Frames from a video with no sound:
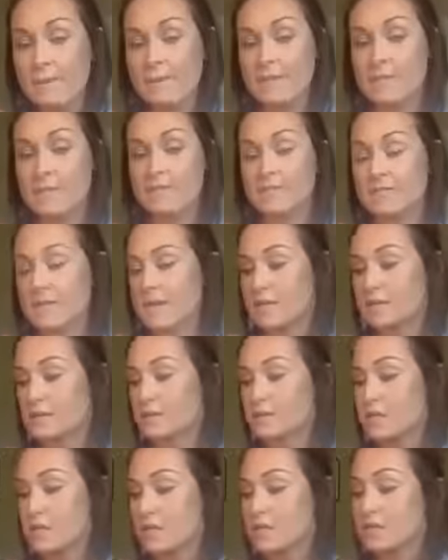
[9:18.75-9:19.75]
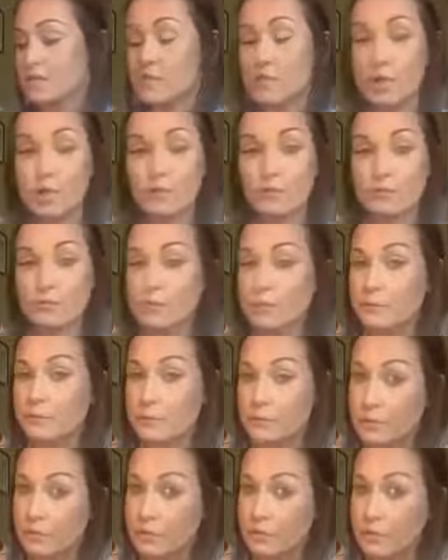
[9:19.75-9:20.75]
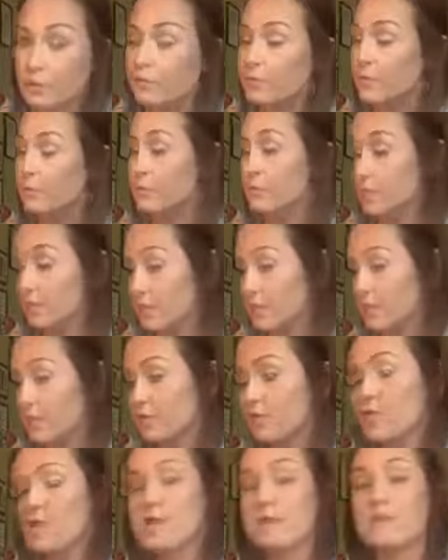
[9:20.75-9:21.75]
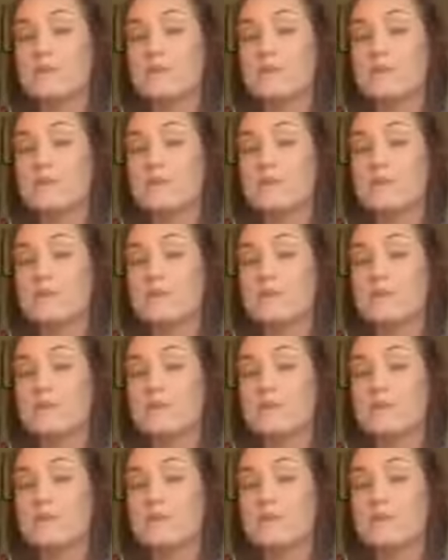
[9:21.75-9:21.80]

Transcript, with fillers: because as you guys know, you probably don't know, but I'm going to tell you,